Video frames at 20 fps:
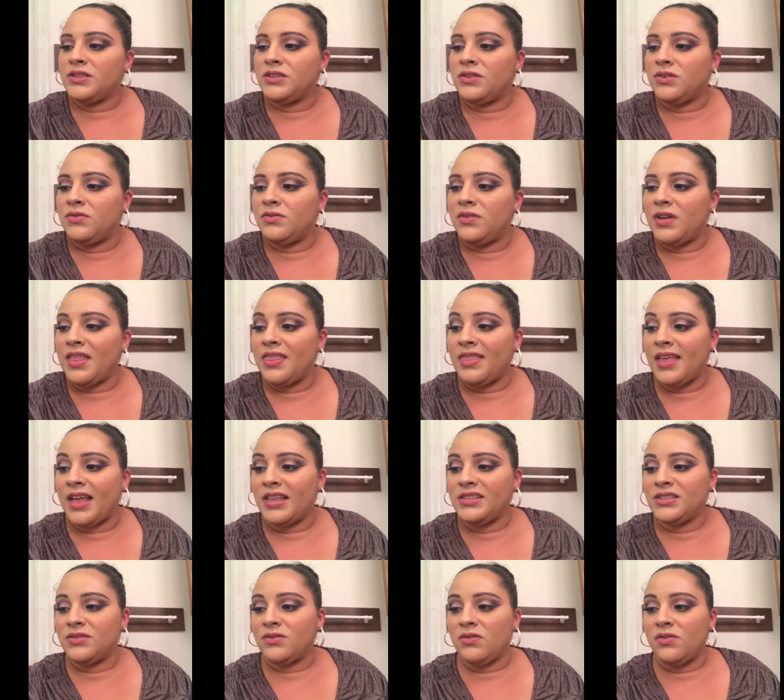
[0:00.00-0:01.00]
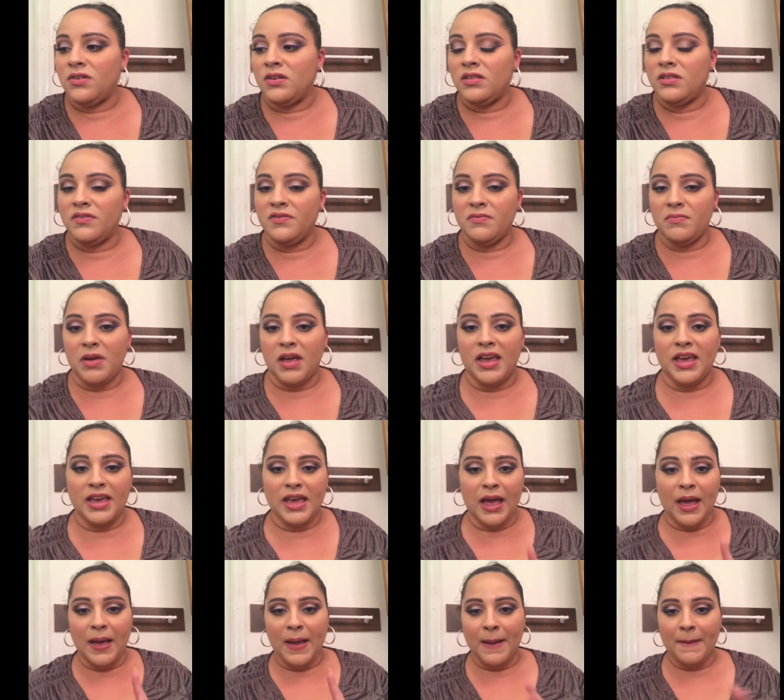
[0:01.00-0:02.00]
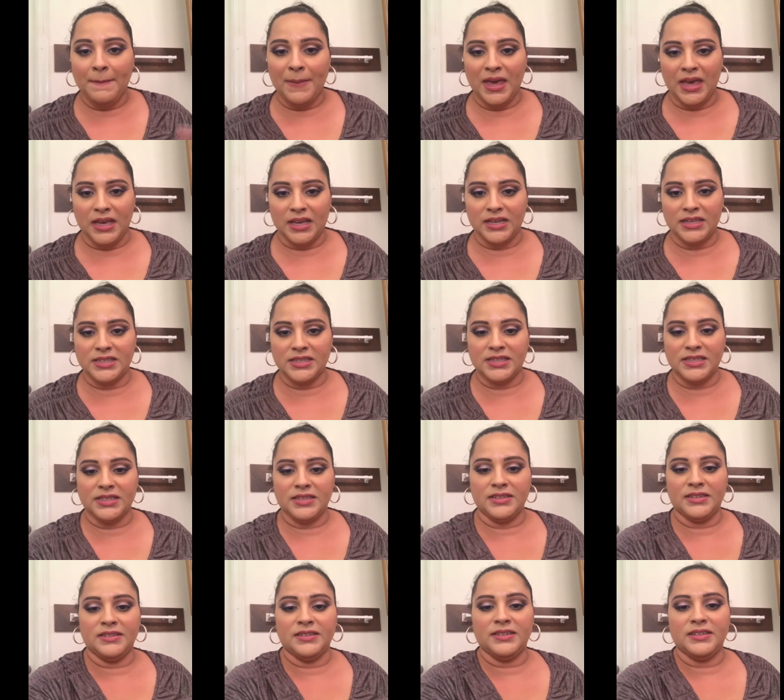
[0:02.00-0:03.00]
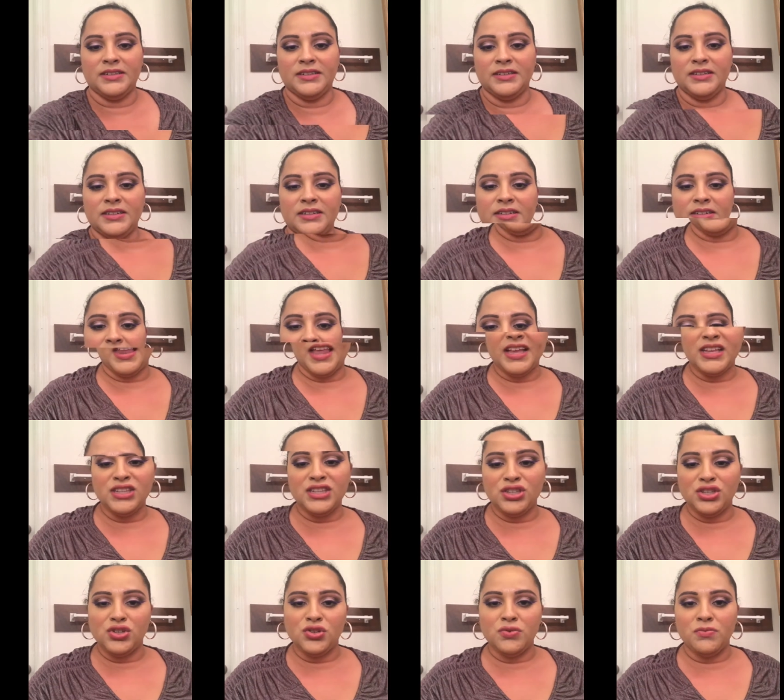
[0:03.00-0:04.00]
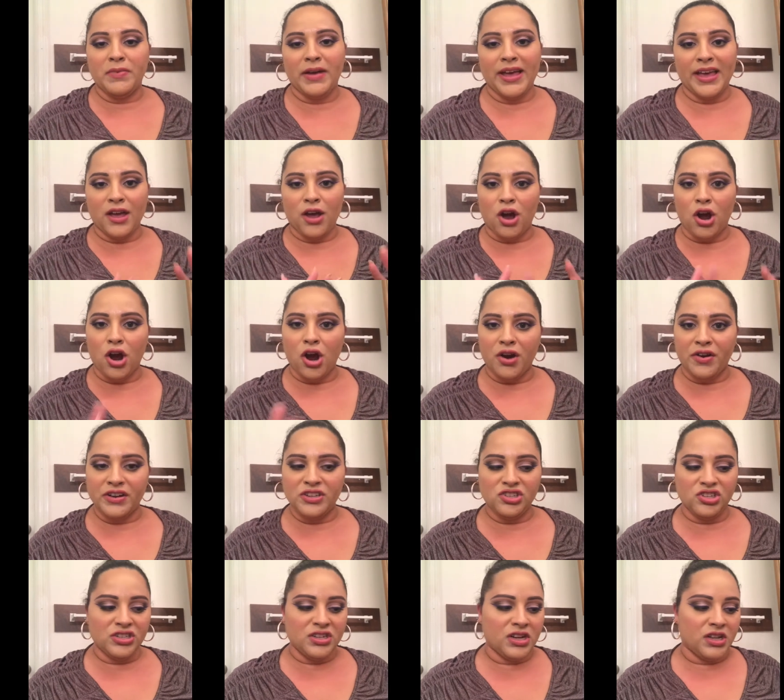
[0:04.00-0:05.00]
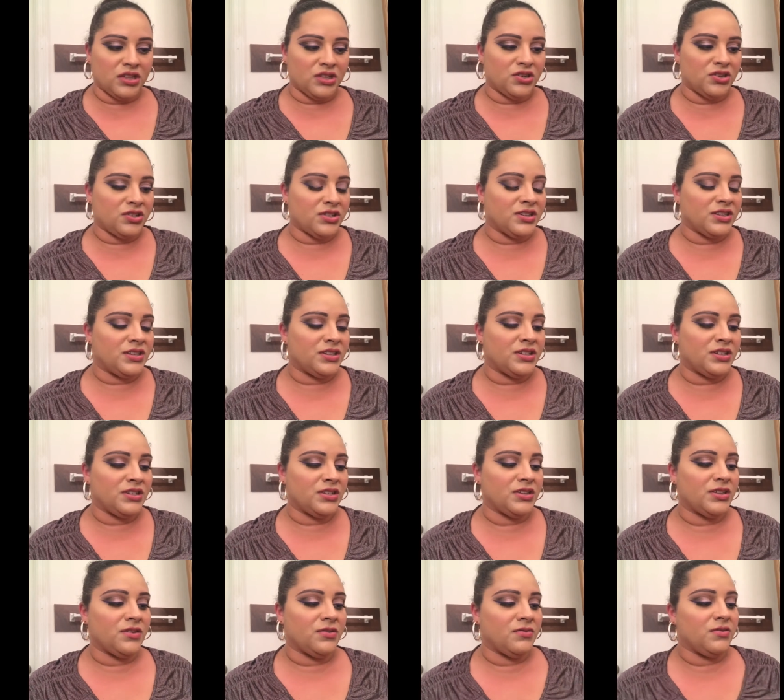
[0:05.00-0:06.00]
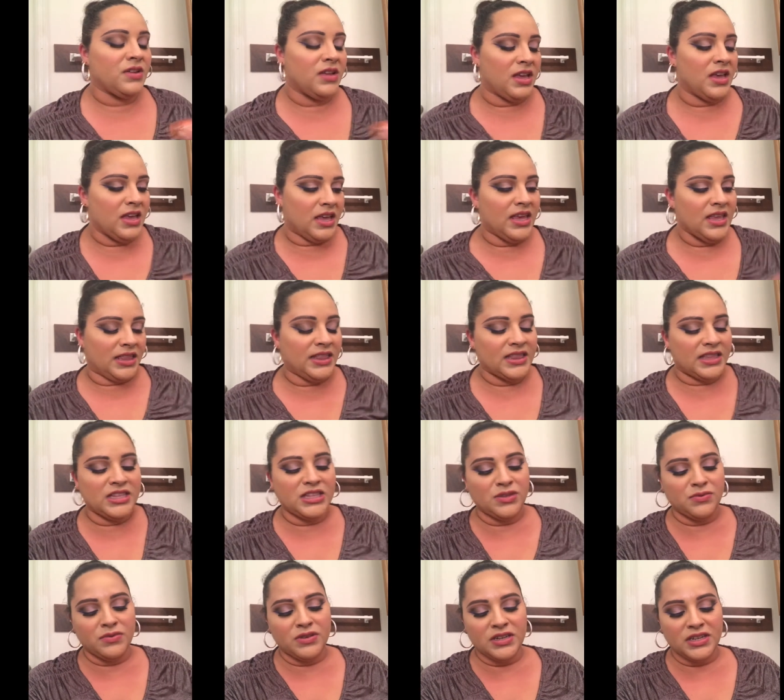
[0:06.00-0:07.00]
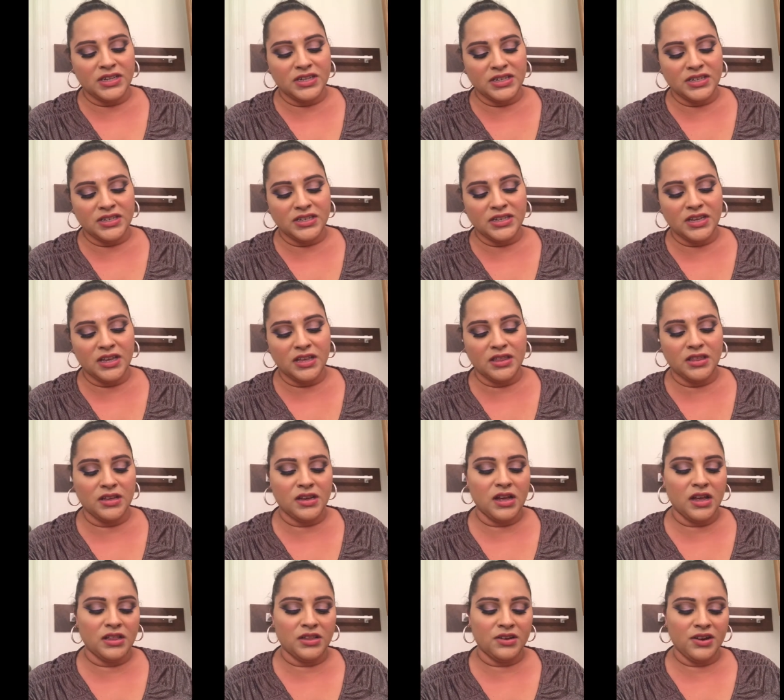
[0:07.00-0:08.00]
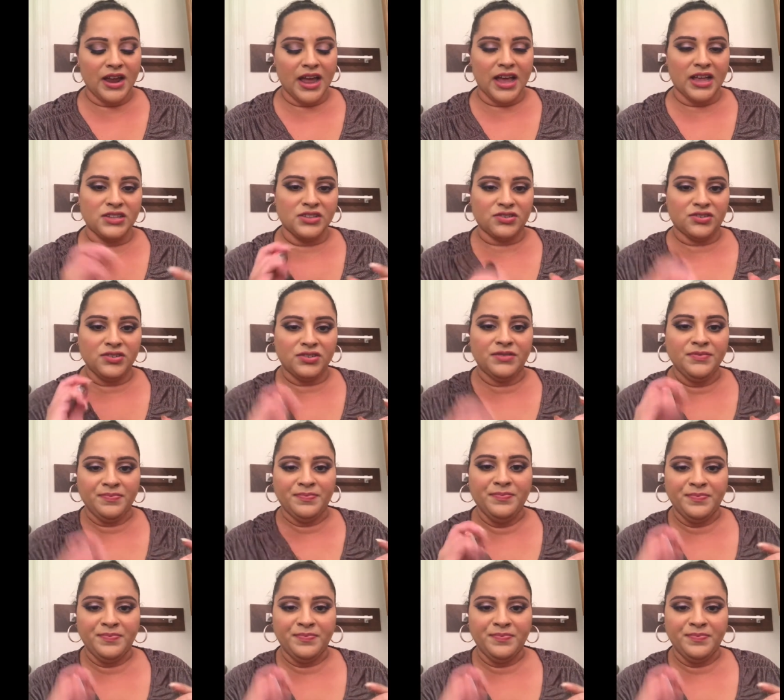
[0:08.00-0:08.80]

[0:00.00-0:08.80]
So that's all of my pinks. Next to my orangey colors. So this one is the color Hazard,